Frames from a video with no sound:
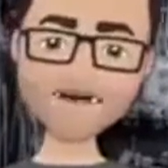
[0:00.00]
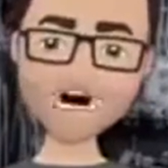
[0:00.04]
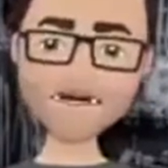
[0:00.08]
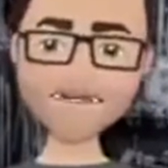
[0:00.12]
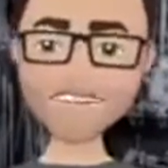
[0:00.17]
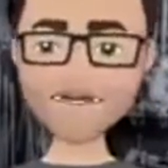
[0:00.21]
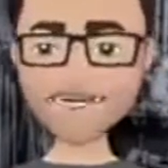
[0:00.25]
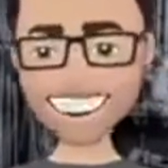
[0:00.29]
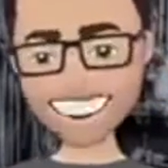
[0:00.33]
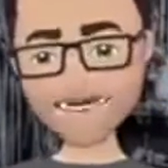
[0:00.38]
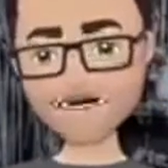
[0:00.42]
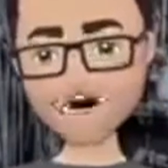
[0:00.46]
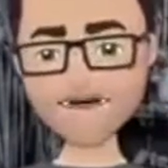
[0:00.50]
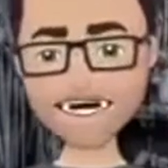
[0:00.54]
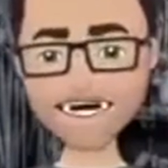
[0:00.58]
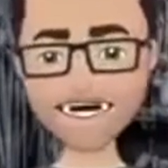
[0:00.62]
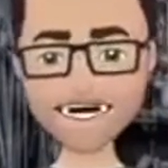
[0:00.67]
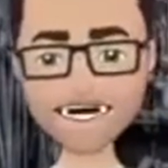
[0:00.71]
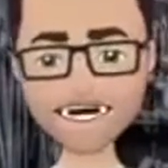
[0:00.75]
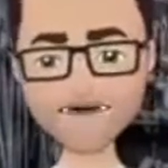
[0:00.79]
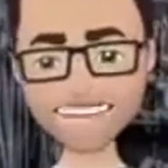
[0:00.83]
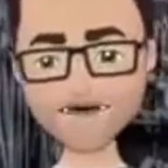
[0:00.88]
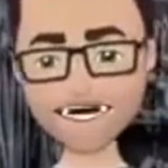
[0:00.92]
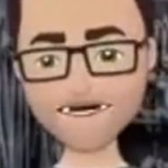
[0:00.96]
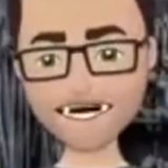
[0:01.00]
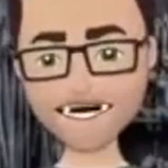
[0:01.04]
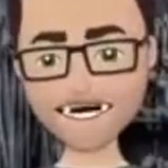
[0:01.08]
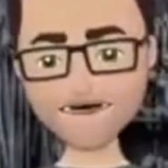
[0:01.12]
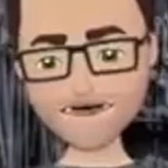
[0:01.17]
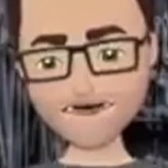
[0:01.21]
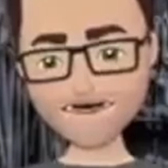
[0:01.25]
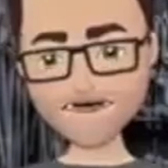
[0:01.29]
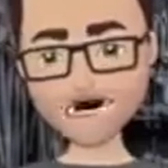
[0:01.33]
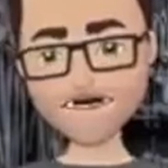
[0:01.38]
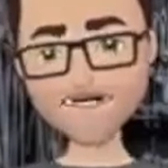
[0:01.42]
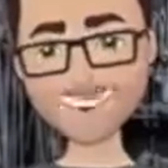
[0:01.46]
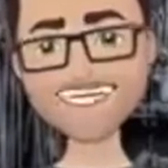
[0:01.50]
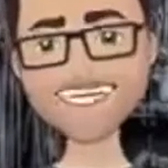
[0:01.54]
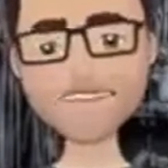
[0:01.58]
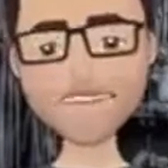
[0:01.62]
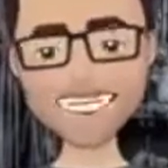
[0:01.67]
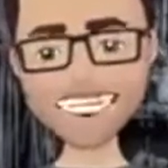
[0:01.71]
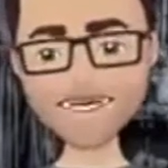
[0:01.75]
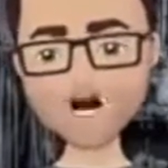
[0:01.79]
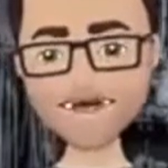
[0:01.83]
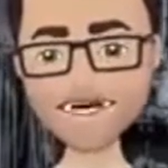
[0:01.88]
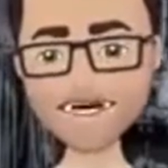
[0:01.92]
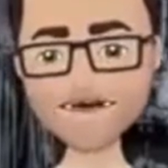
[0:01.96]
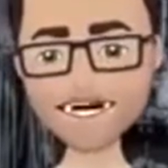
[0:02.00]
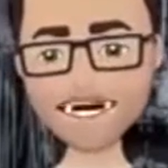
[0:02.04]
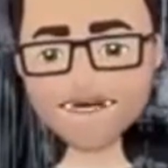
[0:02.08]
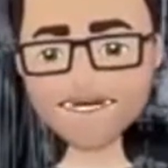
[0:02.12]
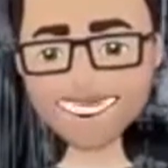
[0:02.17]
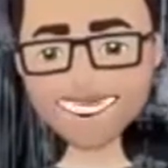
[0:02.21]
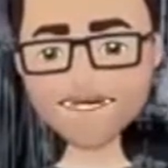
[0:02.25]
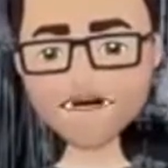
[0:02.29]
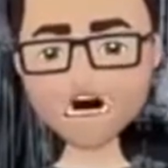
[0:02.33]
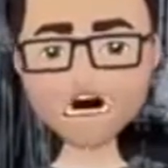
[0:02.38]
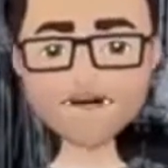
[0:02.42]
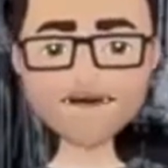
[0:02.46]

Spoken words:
And a clerical assistant, when I'm with a patient,